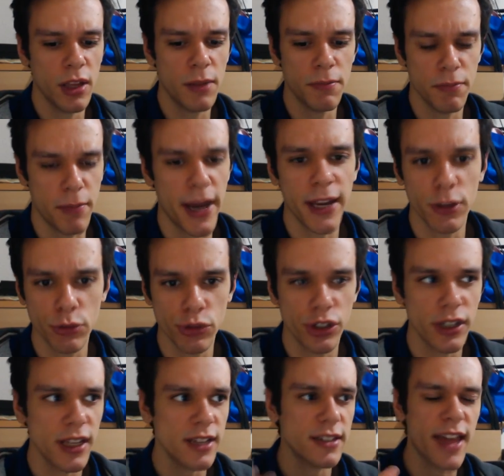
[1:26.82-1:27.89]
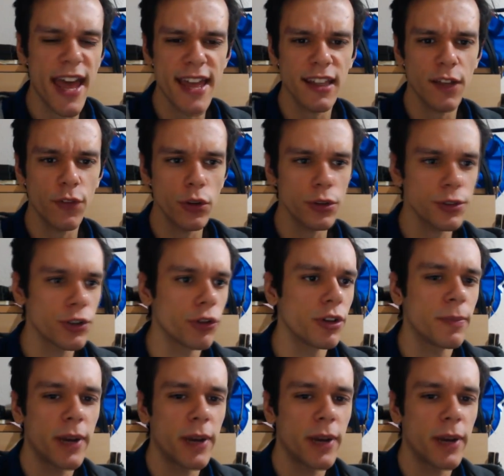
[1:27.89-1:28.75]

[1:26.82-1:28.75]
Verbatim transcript: in my country at least A levels or in